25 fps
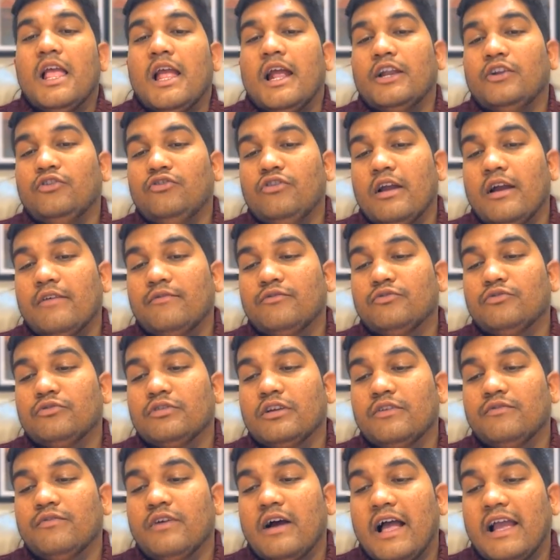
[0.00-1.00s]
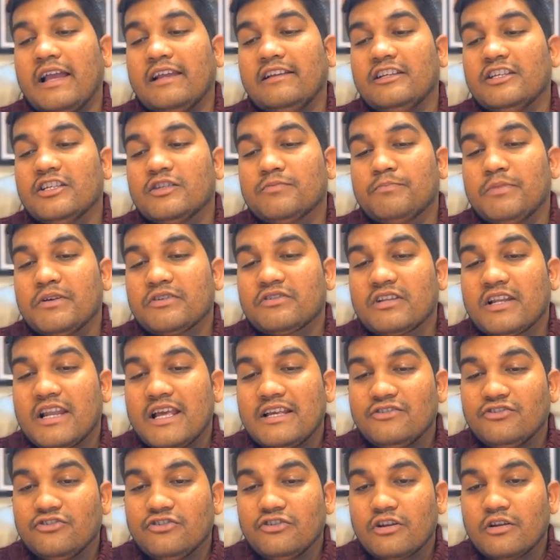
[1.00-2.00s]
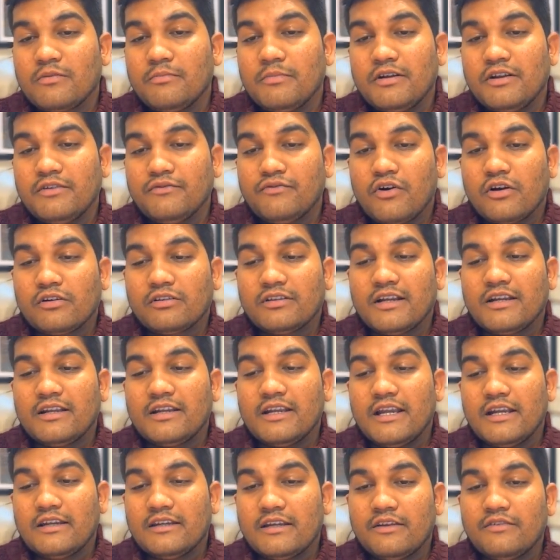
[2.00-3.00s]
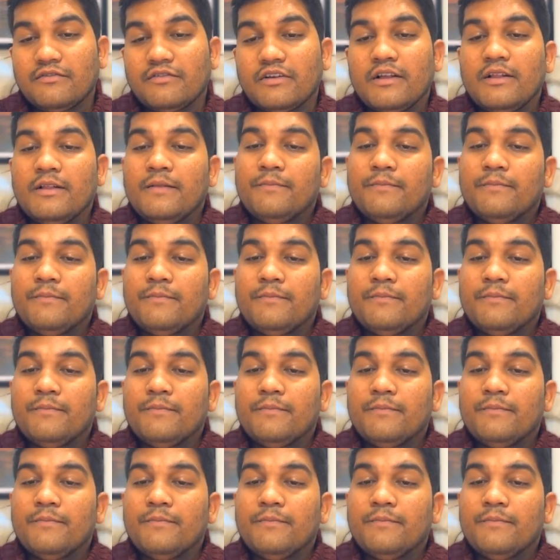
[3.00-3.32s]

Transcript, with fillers: And you have to give a highly specialized remedy for that native.